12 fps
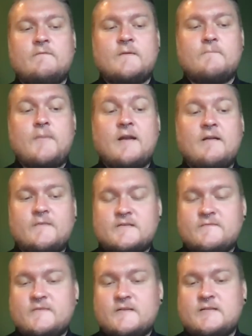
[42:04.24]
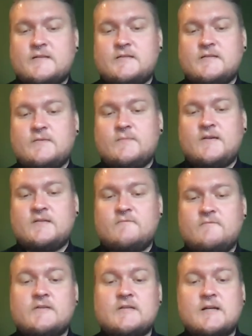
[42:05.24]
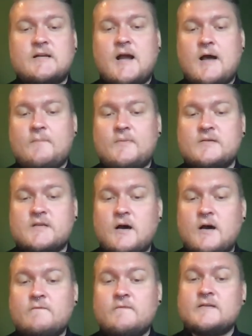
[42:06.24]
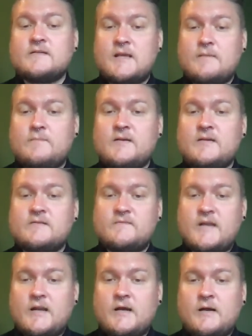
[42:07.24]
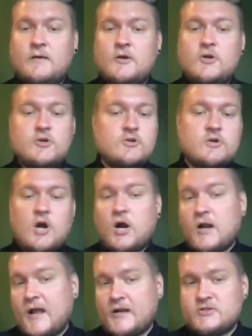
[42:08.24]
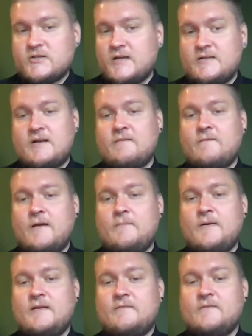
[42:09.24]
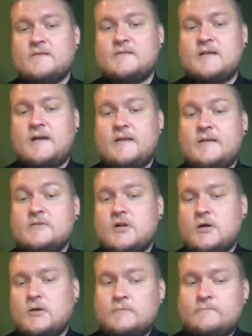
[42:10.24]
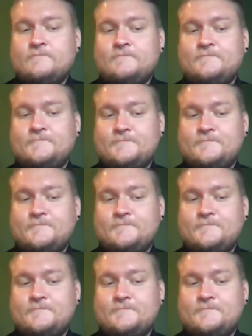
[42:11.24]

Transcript: one of the benefits of the system is that redundant copies of the same piece of data aren't actually identified by different CIDs at all.